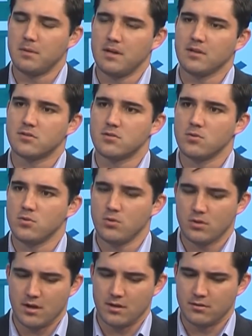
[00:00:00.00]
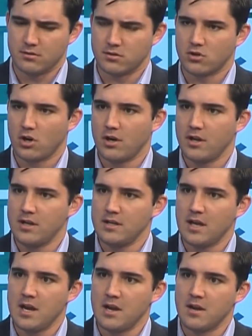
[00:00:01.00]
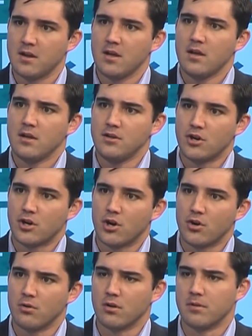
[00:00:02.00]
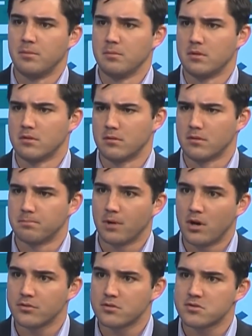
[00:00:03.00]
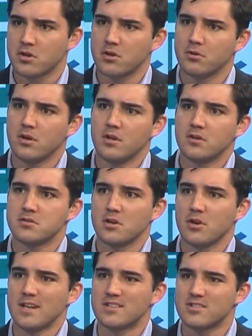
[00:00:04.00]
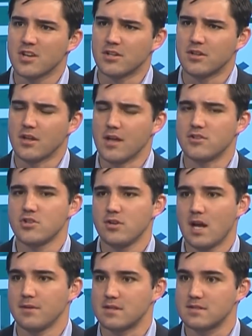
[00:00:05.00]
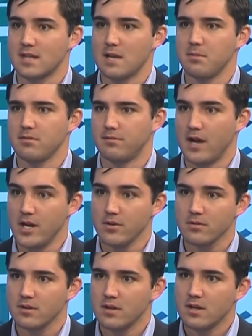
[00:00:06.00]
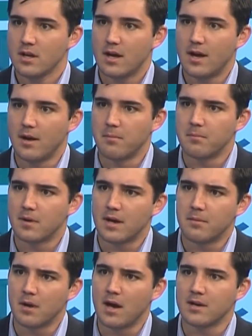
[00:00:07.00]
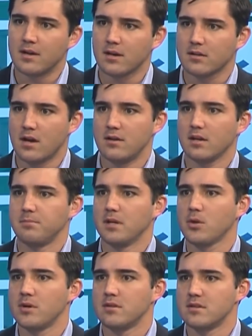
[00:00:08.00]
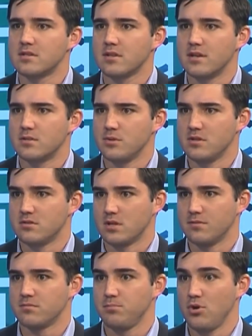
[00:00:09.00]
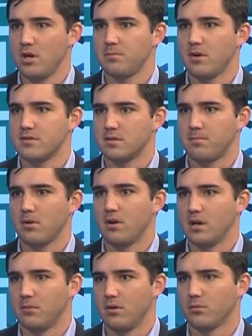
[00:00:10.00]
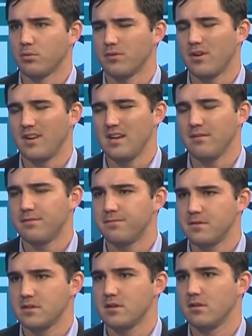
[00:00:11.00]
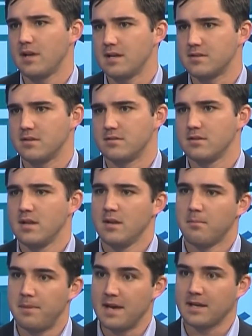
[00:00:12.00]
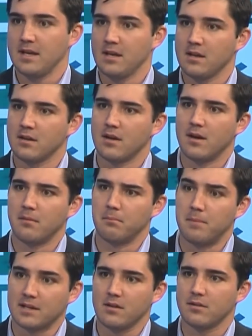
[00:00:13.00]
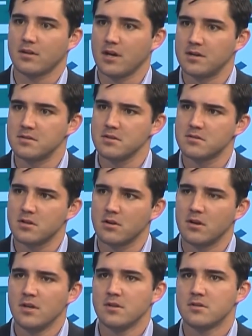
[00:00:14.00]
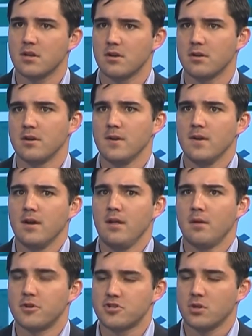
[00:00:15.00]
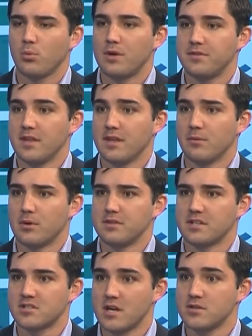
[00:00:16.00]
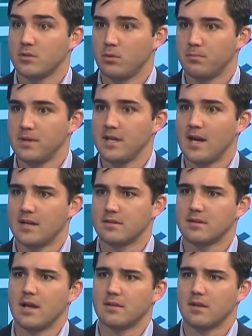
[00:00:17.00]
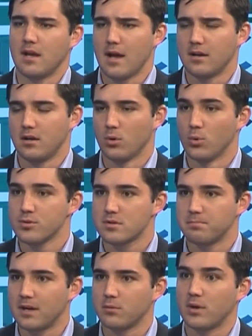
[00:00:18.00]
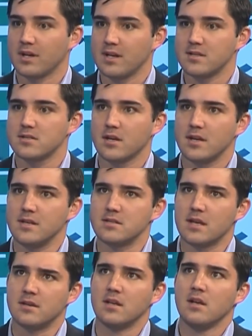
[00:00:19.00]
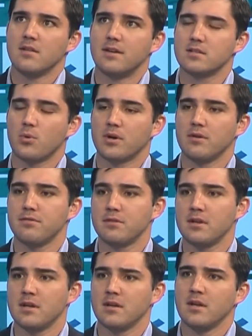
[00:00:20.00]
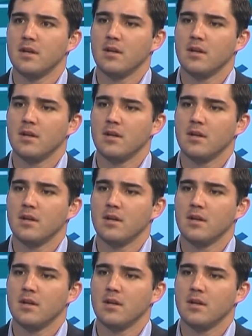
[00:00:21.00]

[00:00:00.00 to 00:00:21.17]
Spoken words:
be linked to the dollar, yen, euro, the pound. So it should have a stable value. Unlike Bitcoin at this stage, which is driven purely by supply and demand without any physical asset backing the currency. So I'm not sure what the exchange rate will be at launch, but what I can say is, and that's one of the